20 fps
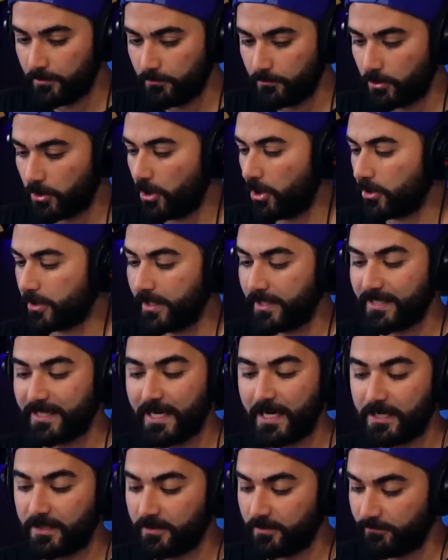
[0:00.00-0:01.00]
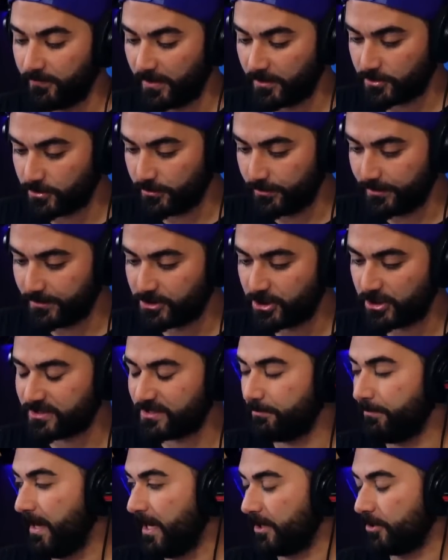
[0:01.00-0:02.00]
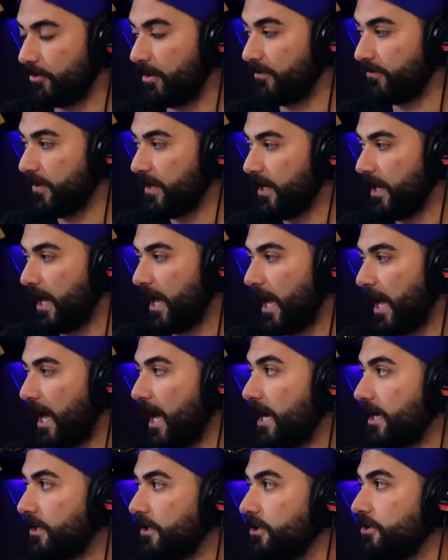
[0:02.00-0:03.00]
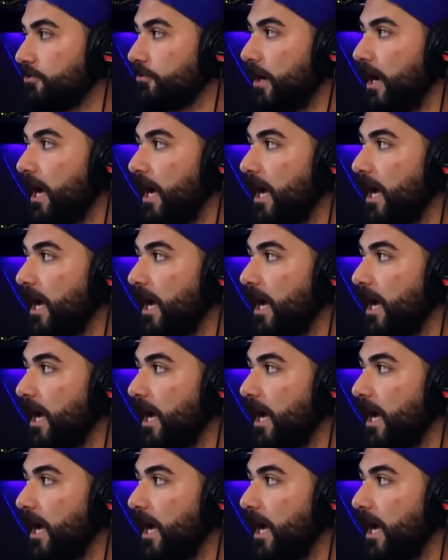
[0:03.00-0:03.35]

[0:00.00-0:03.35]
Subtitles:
We're all gonna get it eventually. Just a matter of how do you